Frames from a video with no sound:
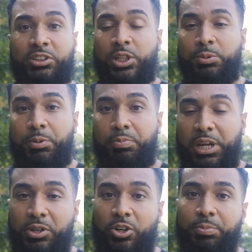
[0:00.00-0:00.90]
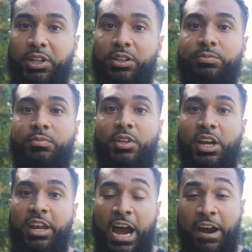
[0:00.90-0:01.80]
the sun would be beaming on me.
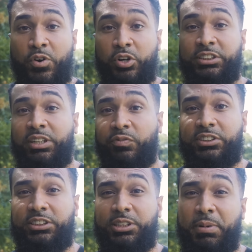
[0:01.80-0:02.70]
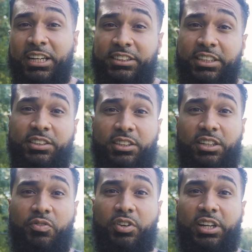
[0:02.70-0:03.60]
And I've noticed differences in my skin
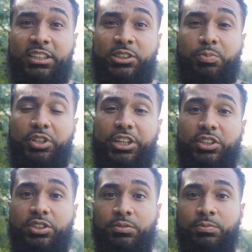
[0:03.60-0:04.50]
over the last couple of years.